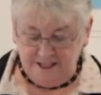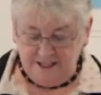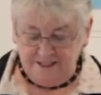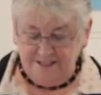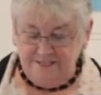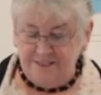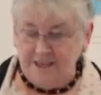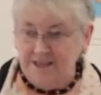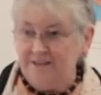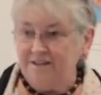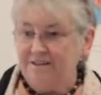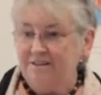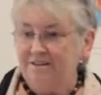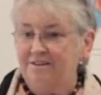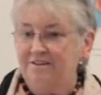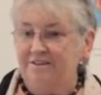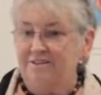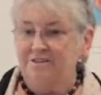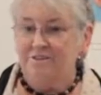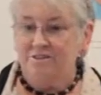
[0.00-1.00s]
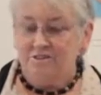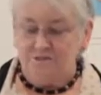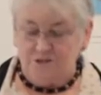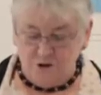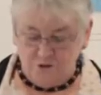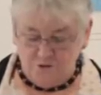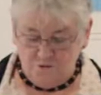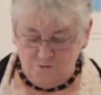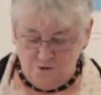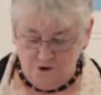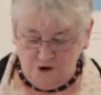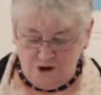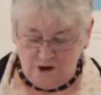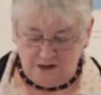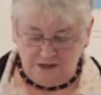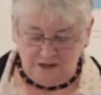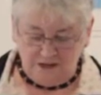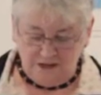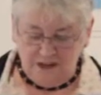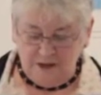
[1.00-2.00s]
then the slow
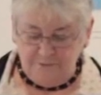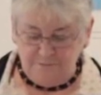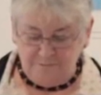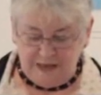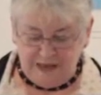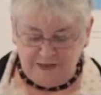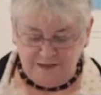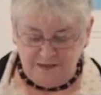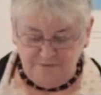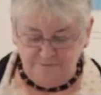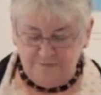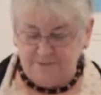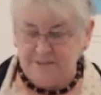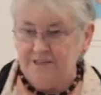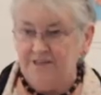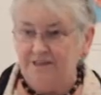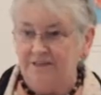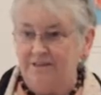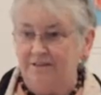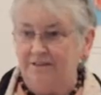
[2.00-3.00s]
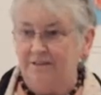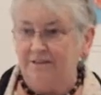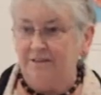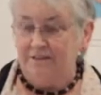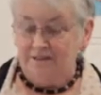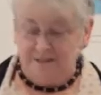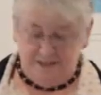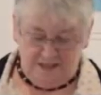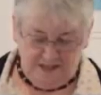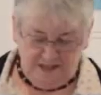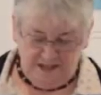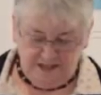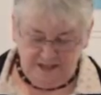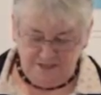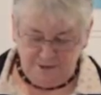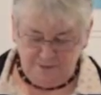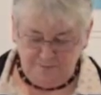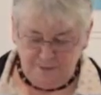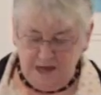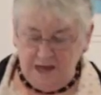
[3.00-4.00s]
walk back up the hill,
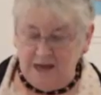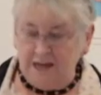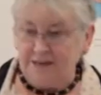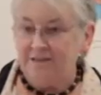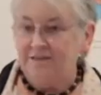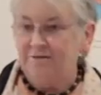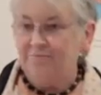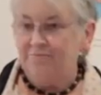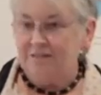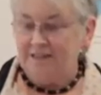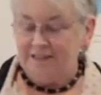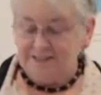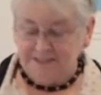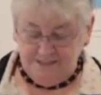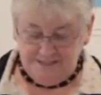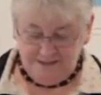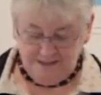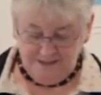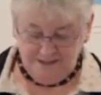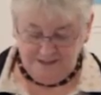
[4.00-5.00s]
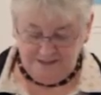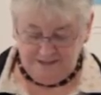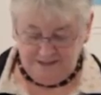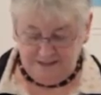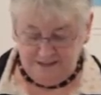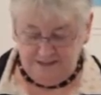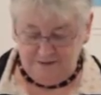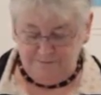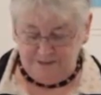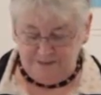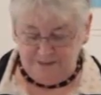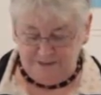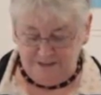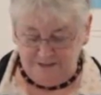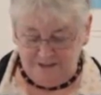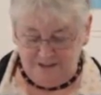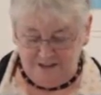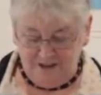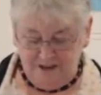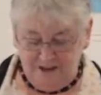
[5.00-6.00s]
the pot placed on the table,
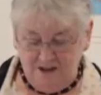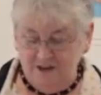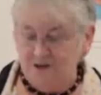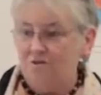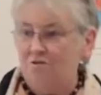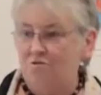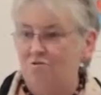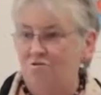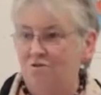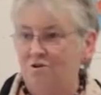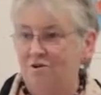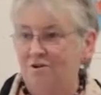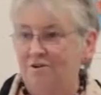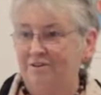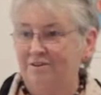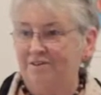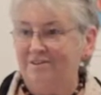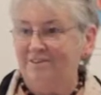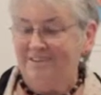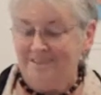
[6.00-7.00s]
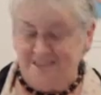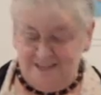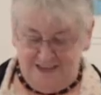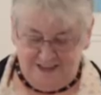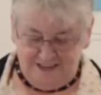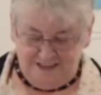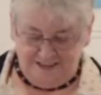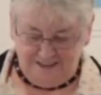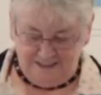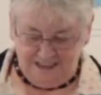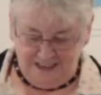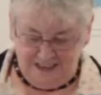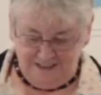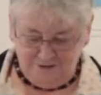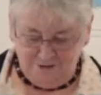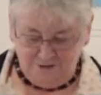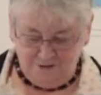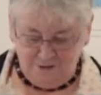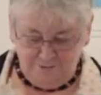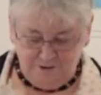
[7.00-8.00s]
corn,
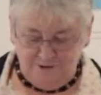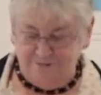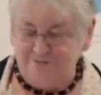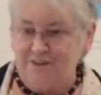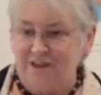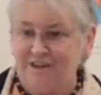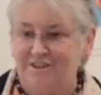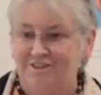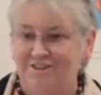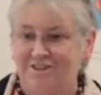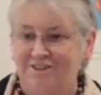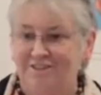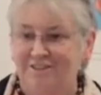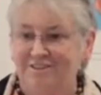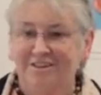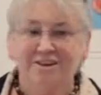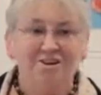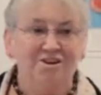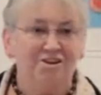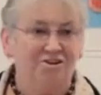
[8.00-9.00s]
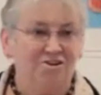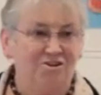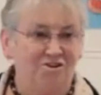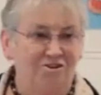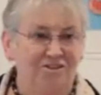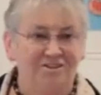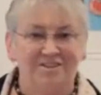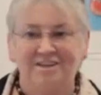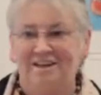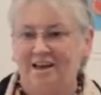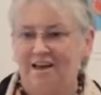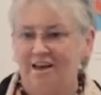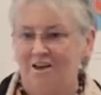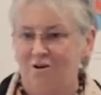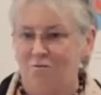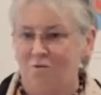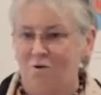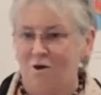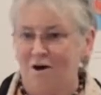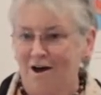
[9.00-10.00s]
gathered perfection, cooked at a
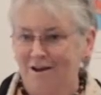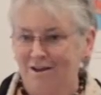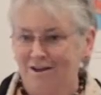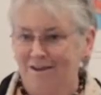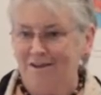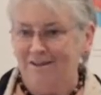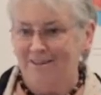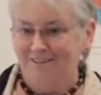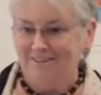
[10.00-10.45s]
walk.